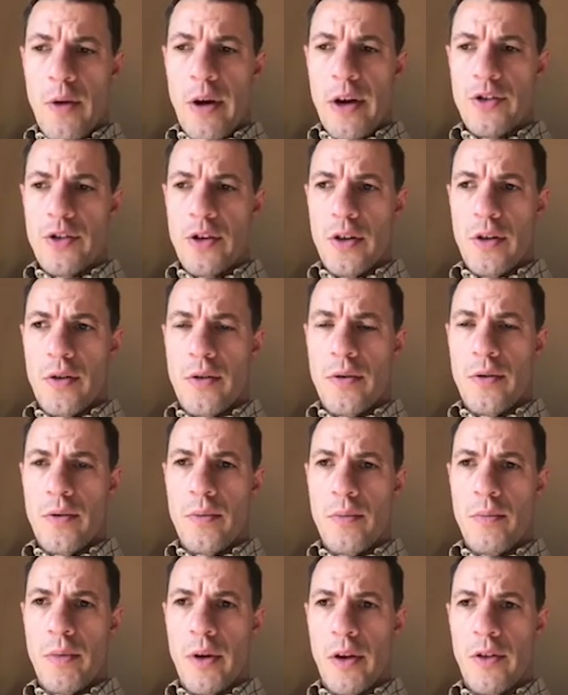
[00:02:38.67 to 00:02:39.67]
question,
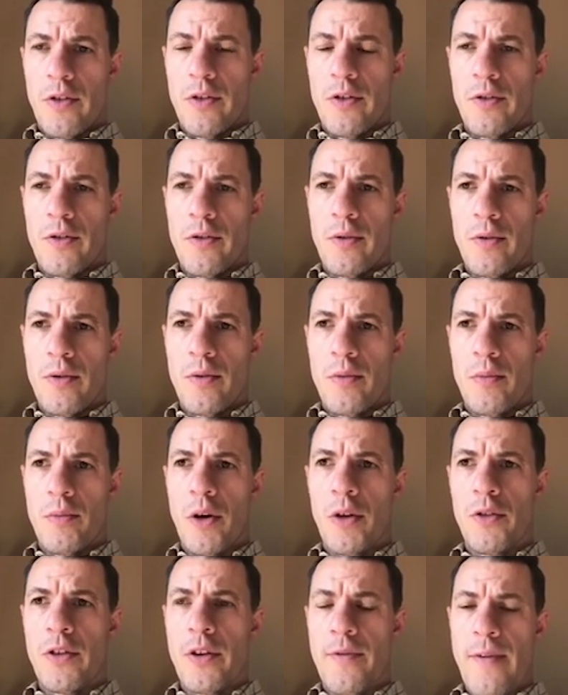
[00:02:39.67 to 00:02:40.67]
but it's
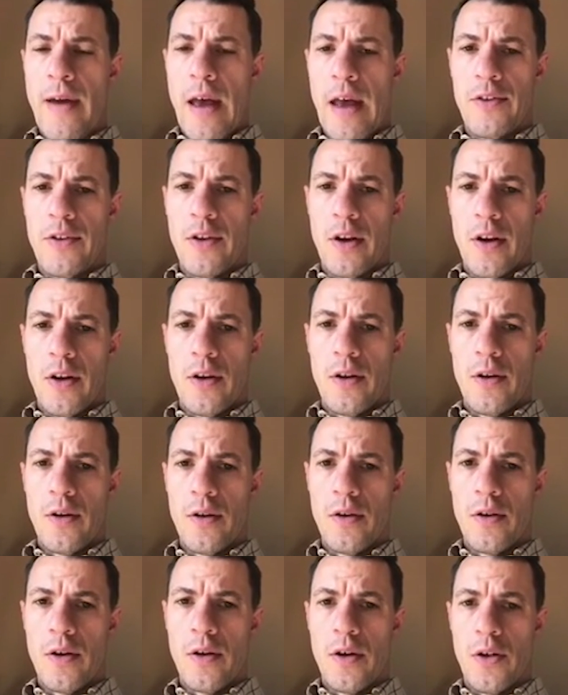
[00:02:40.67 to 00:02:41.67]
multifaceted.
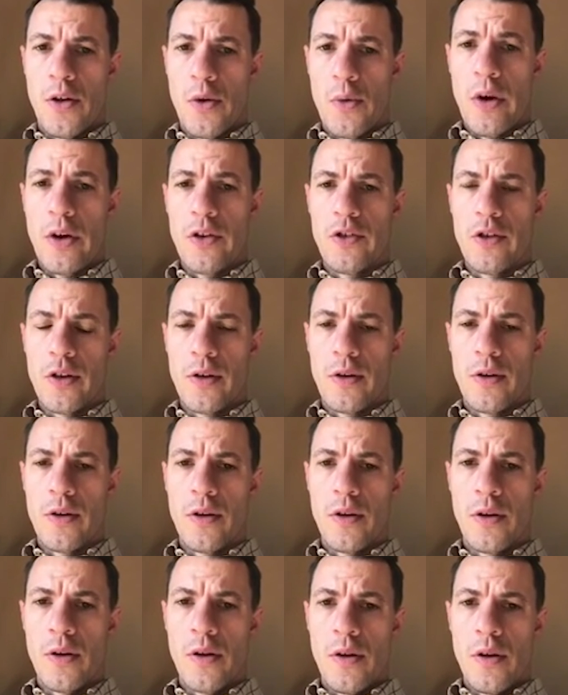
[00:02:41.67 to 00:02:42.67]
And the question
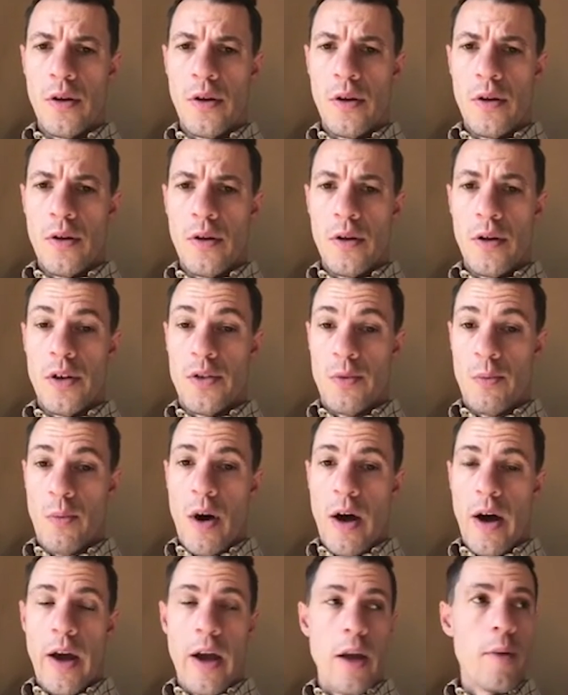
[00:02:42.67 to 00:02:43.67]
is
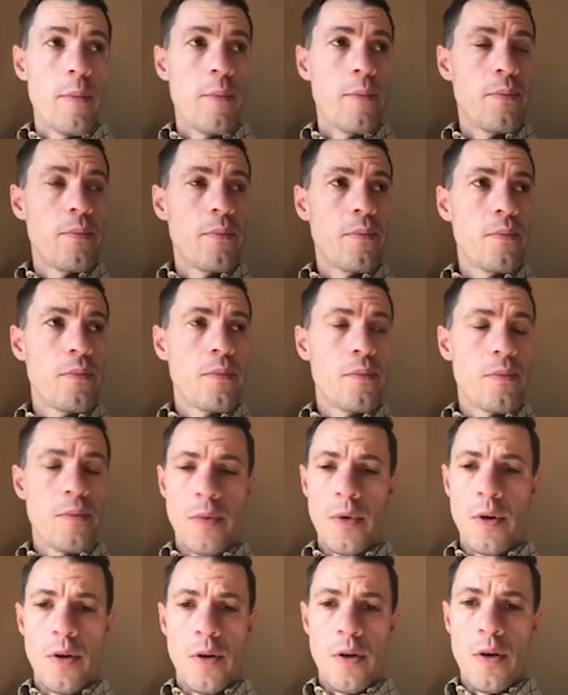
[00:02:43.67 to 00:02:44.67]
why?
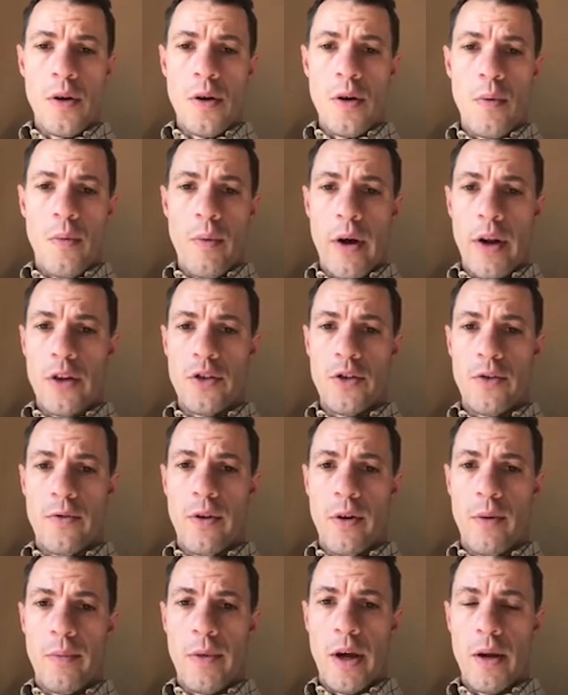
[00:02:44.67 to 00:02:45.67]
Why did you
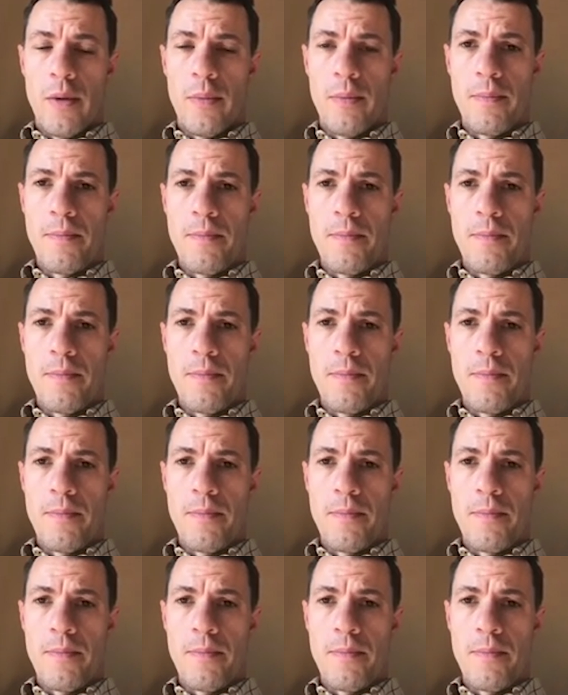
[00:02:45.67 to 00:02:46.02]
film that?